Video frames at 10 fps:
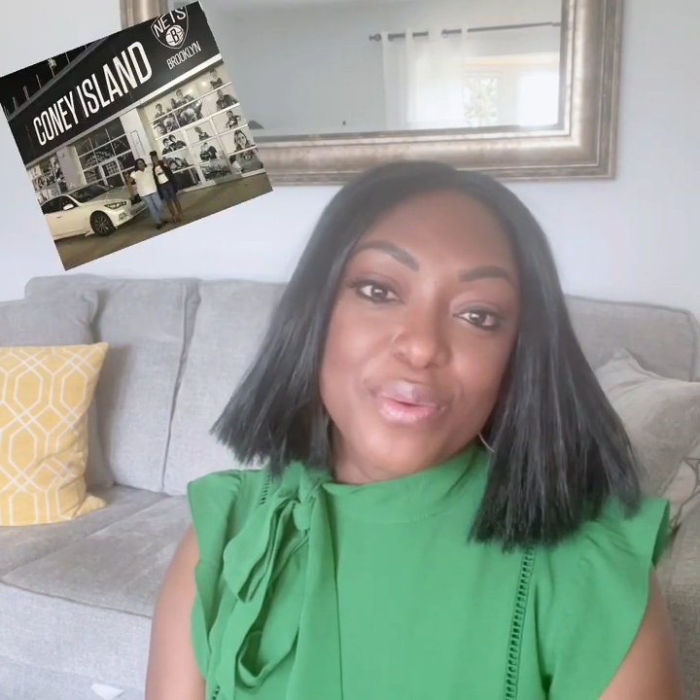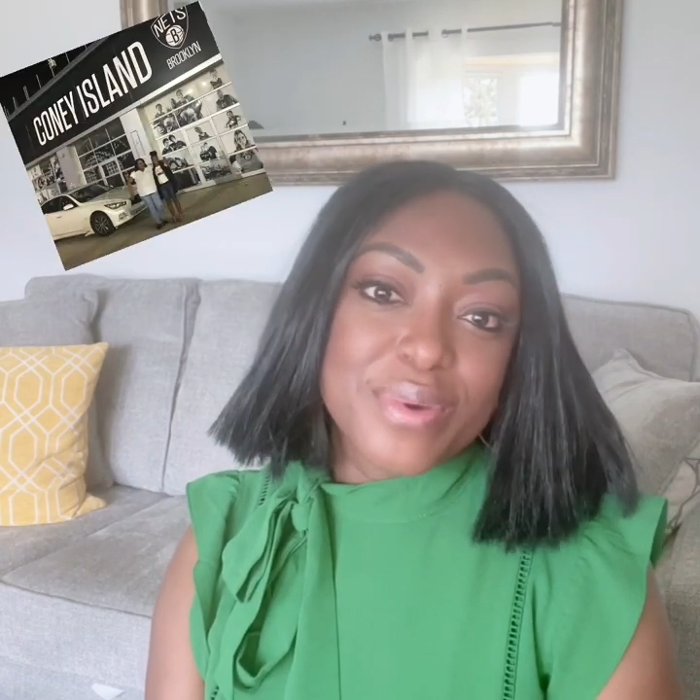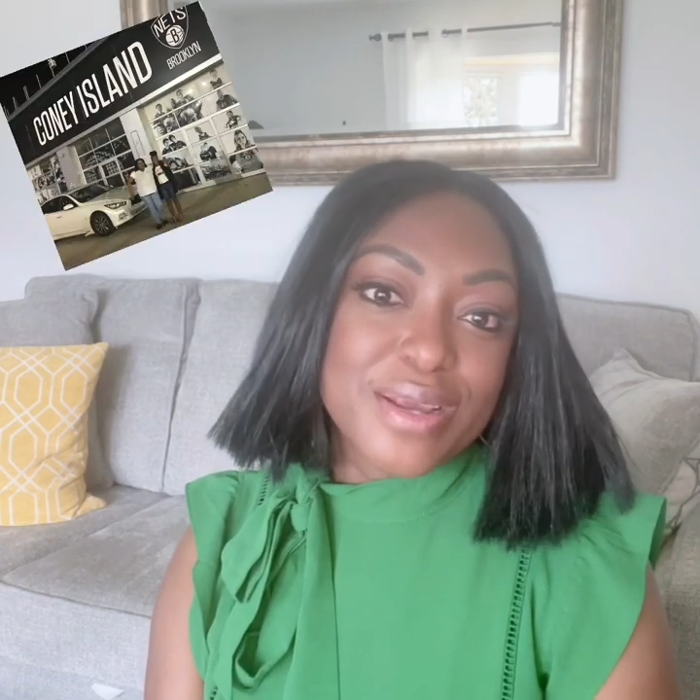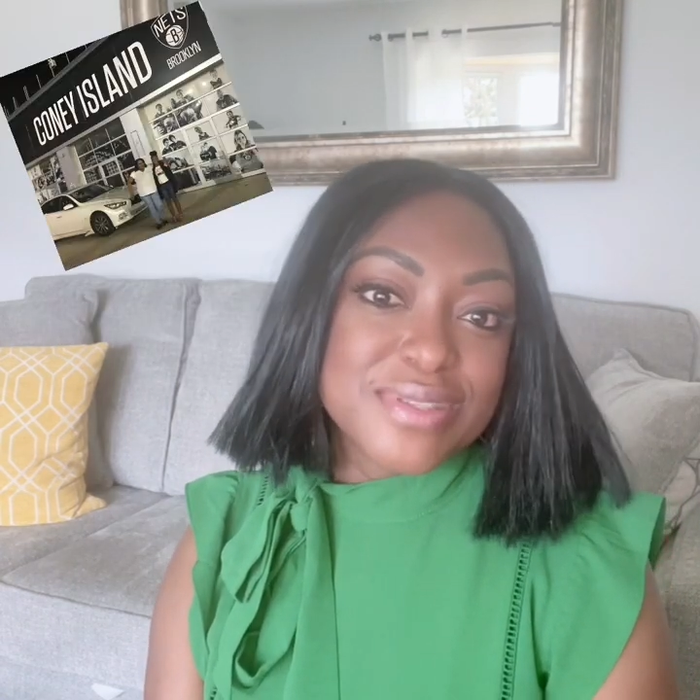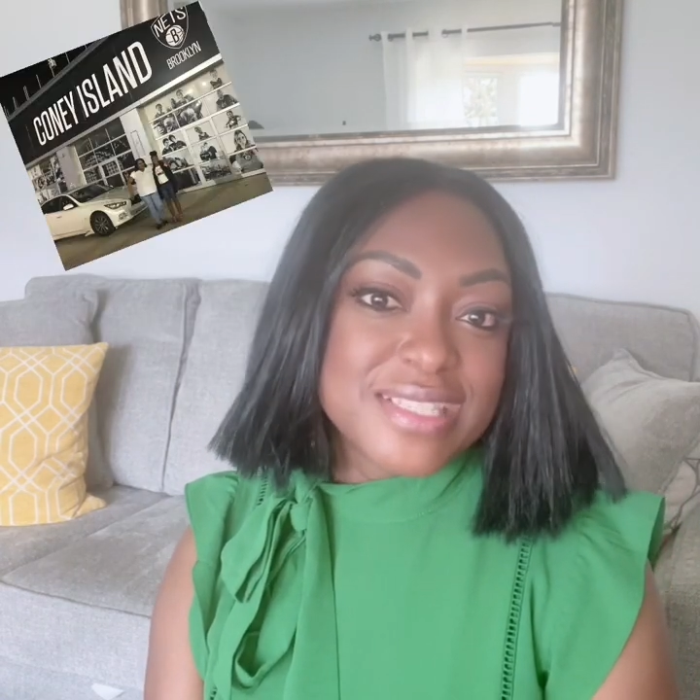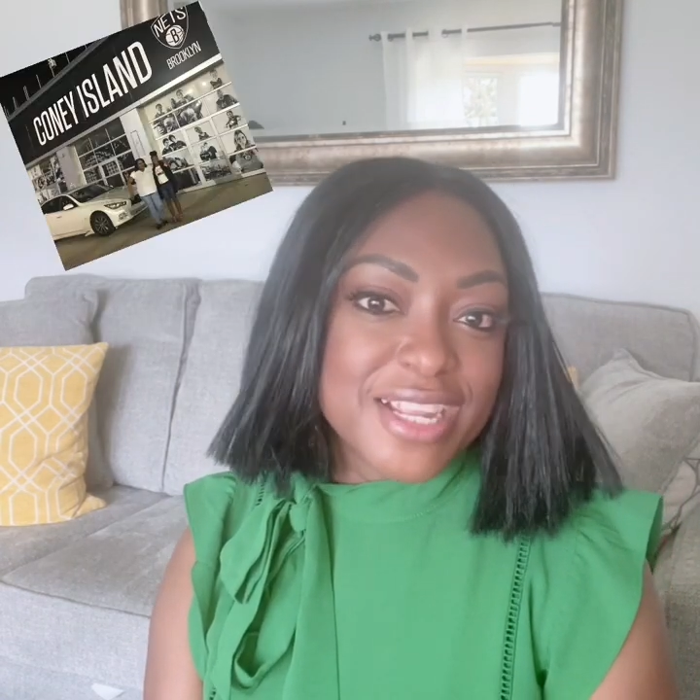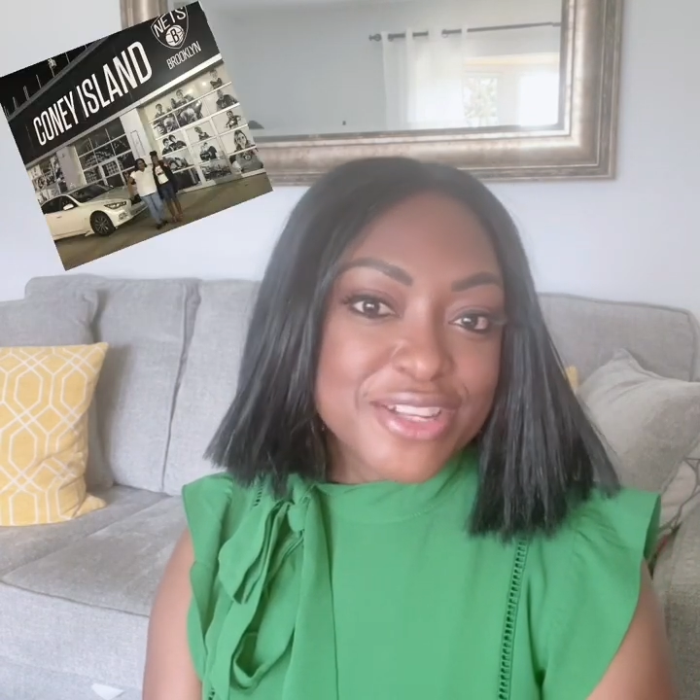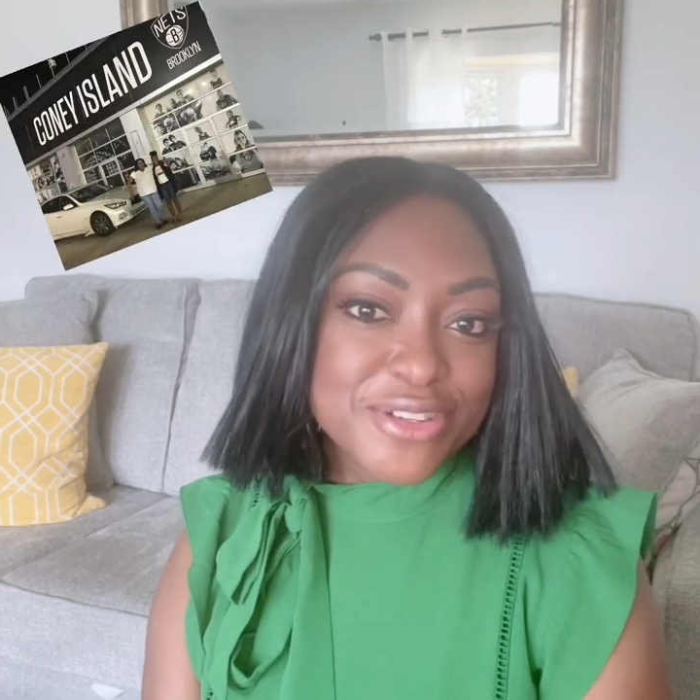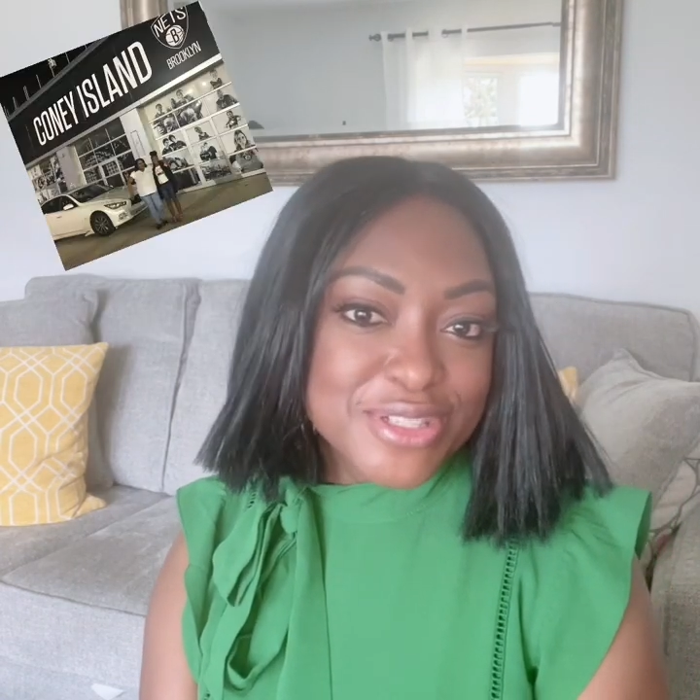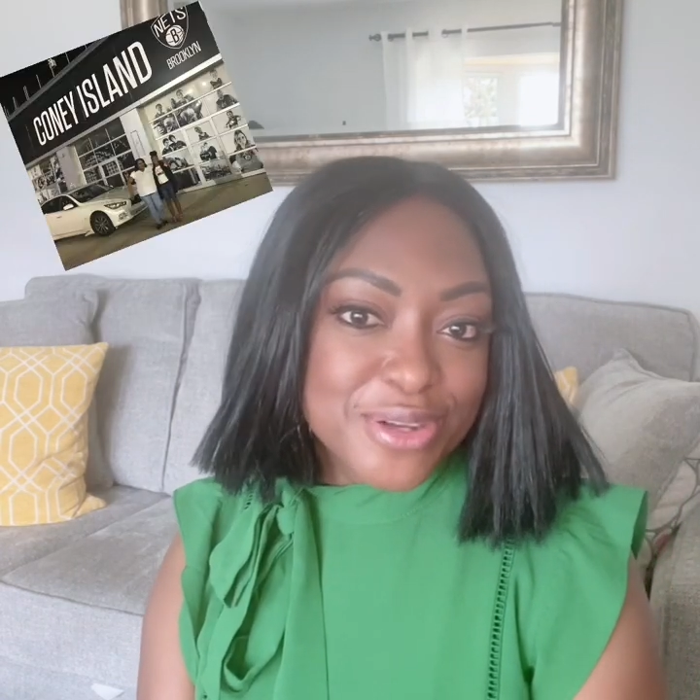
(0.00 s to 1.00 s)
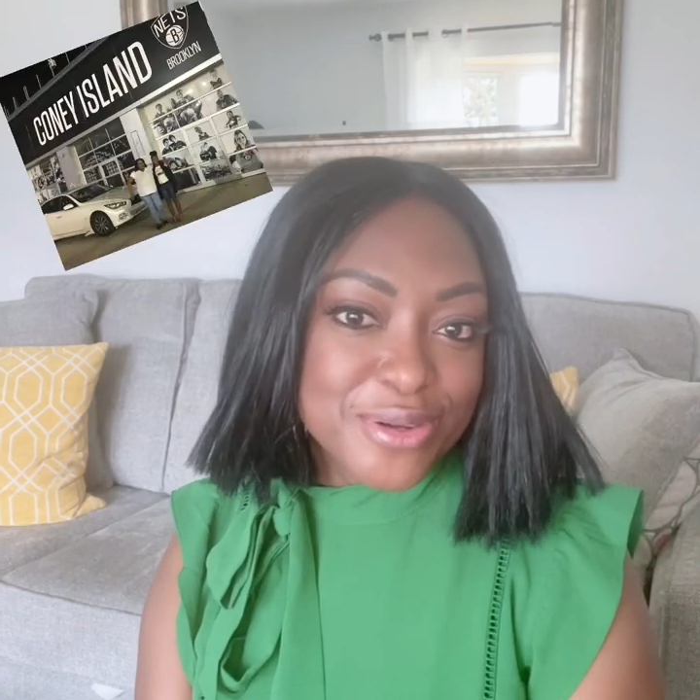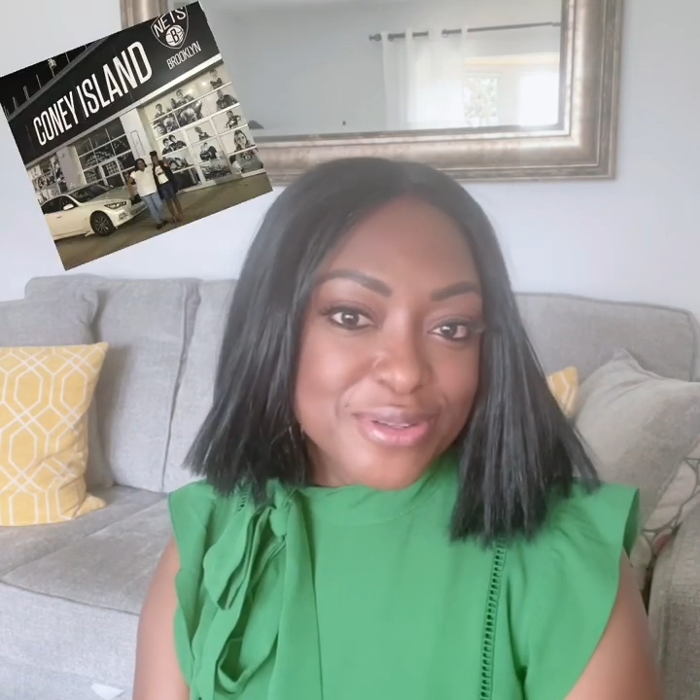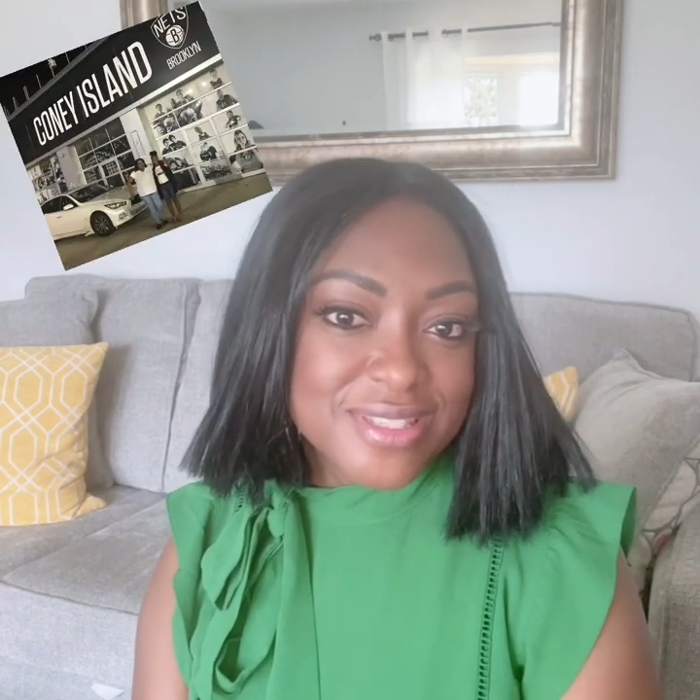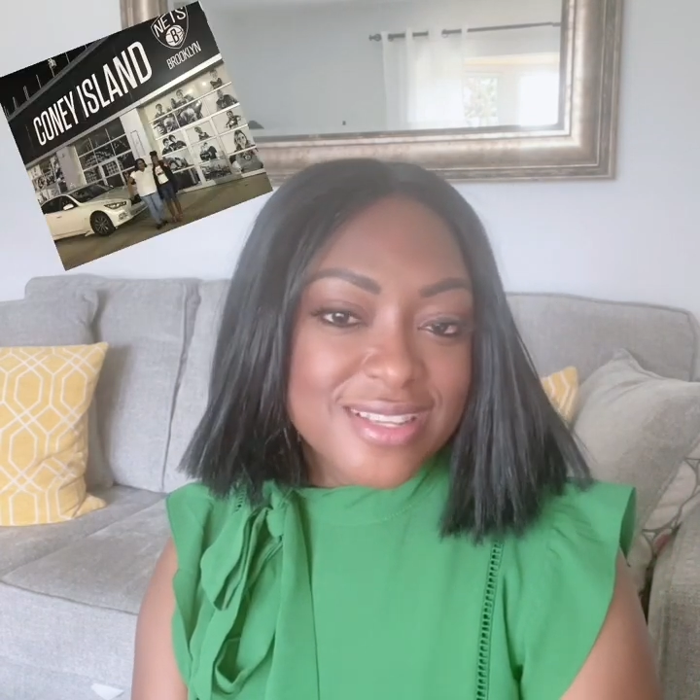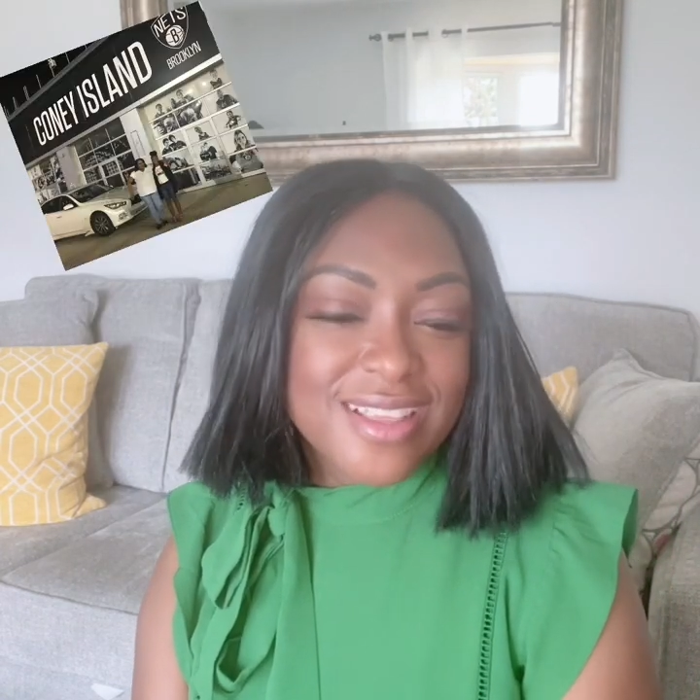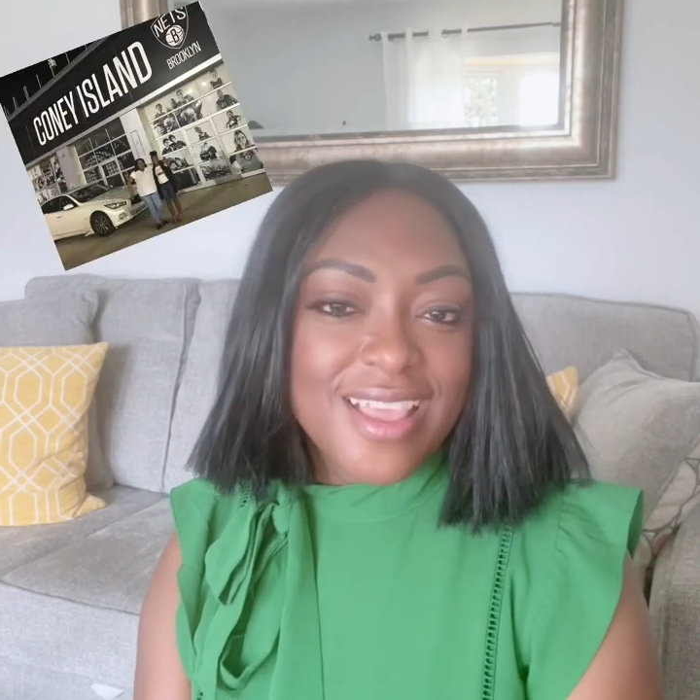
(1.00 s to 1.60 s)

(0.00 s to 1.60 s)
when I was 10 years old.